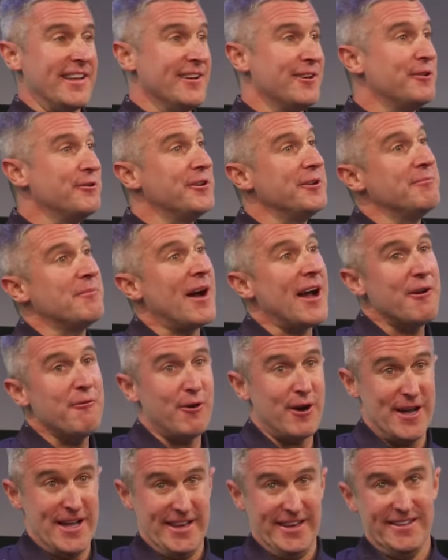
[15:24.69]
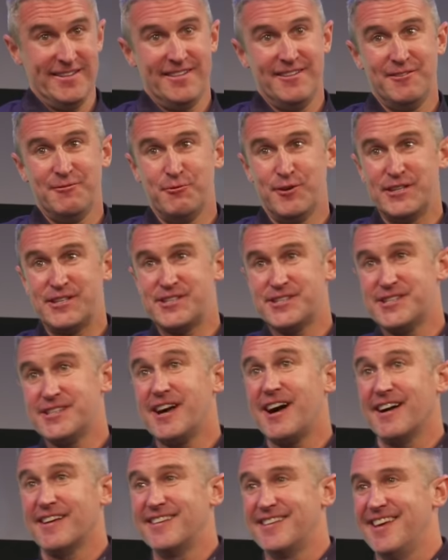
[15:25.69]
including my wine, which
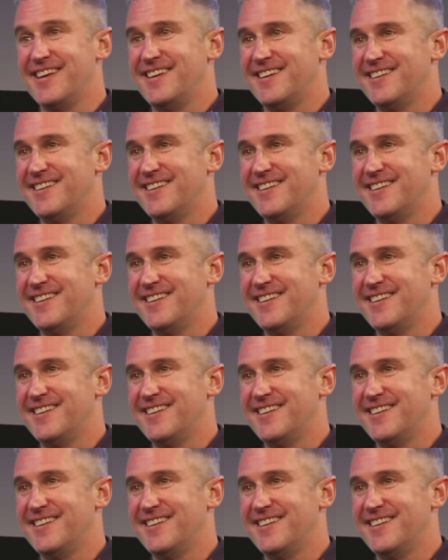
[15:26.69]
sucked.